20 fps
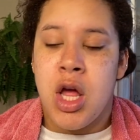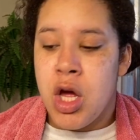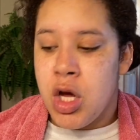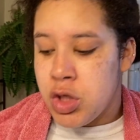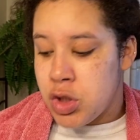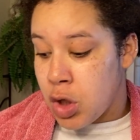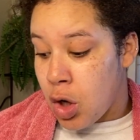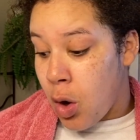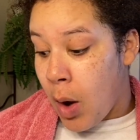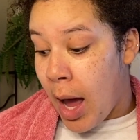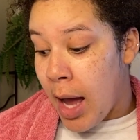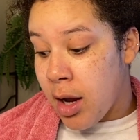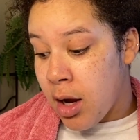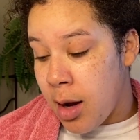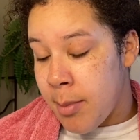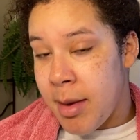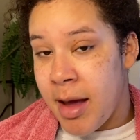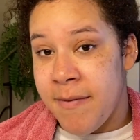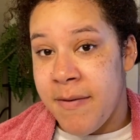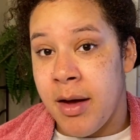So I call
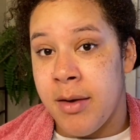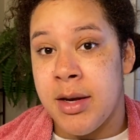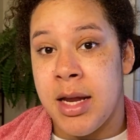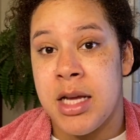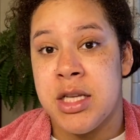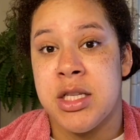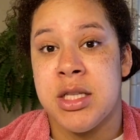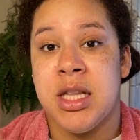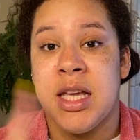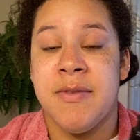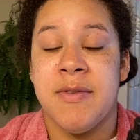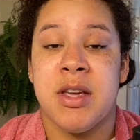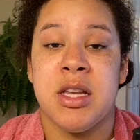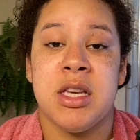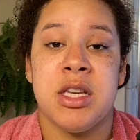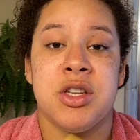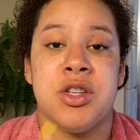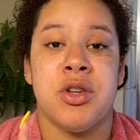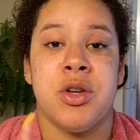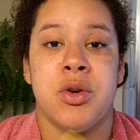my foundation leave-in
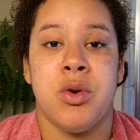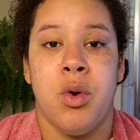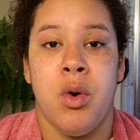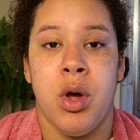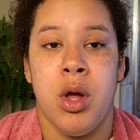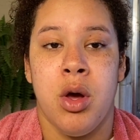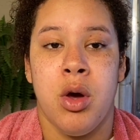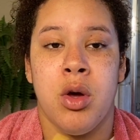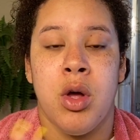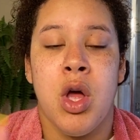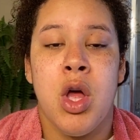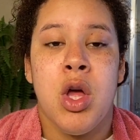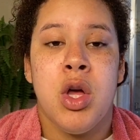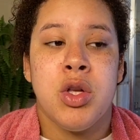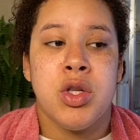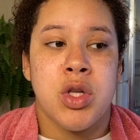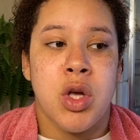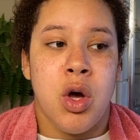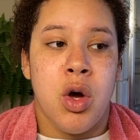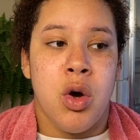conditioner and oil.
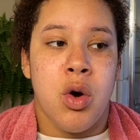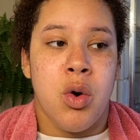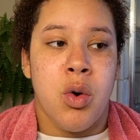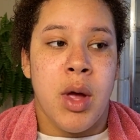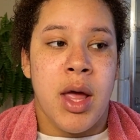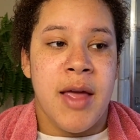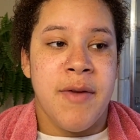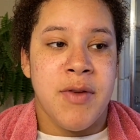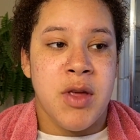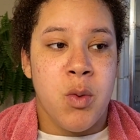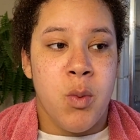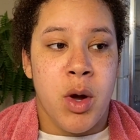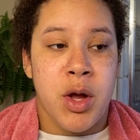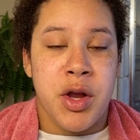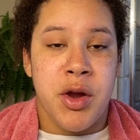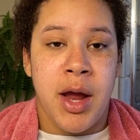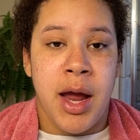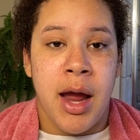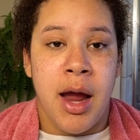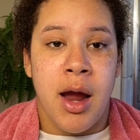So if you want
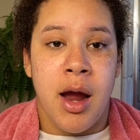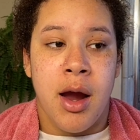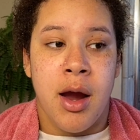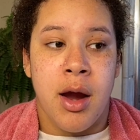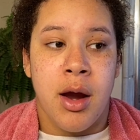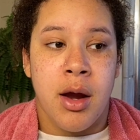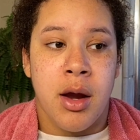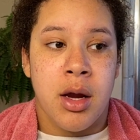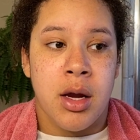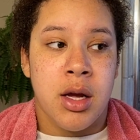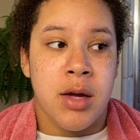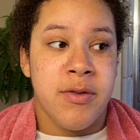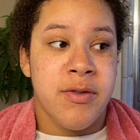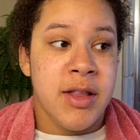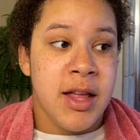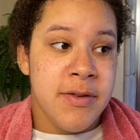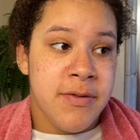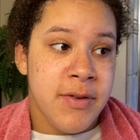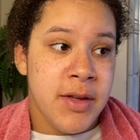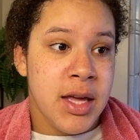your hair
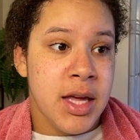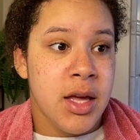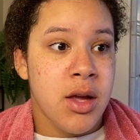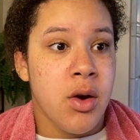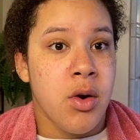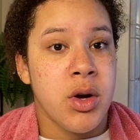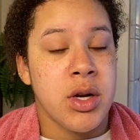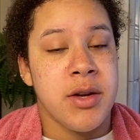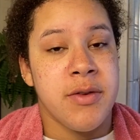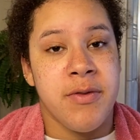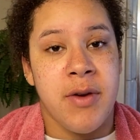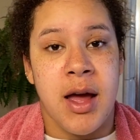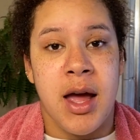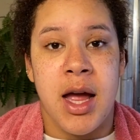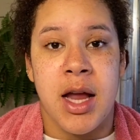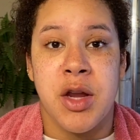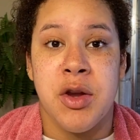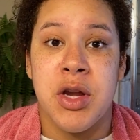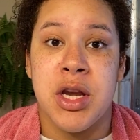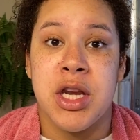fluffy or
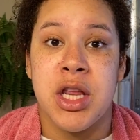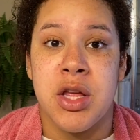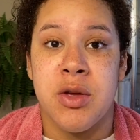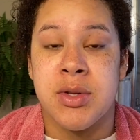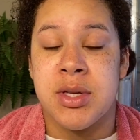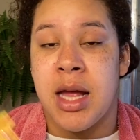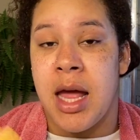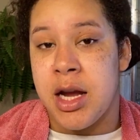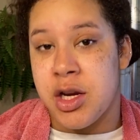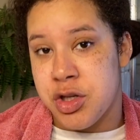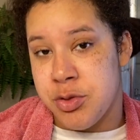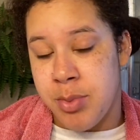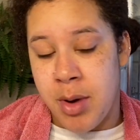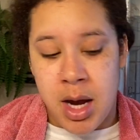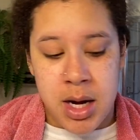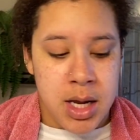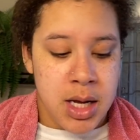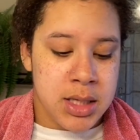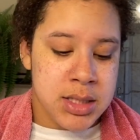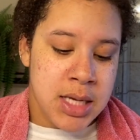defined, you need to use an extra
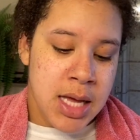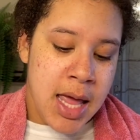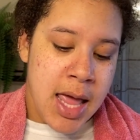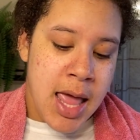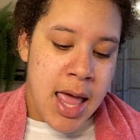product.